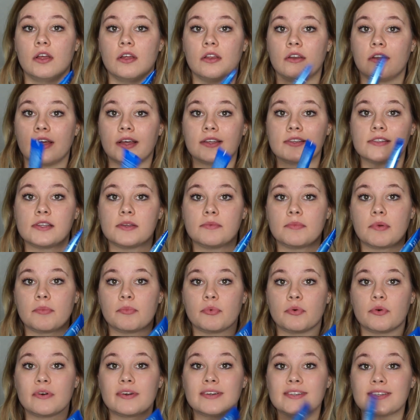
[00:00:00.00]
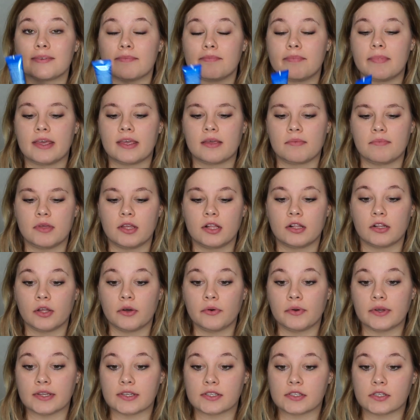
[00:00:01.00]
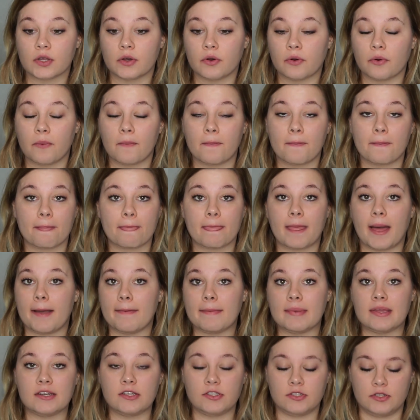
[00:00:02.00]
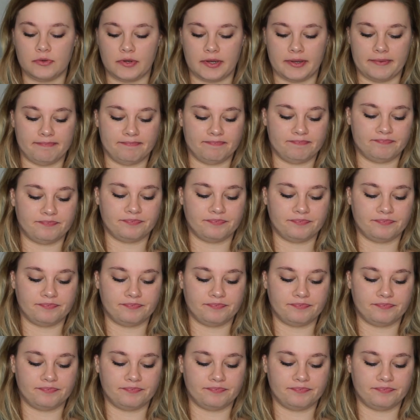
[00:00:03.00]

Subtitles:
Not seeing my pores and making me glowy, so I'm into it.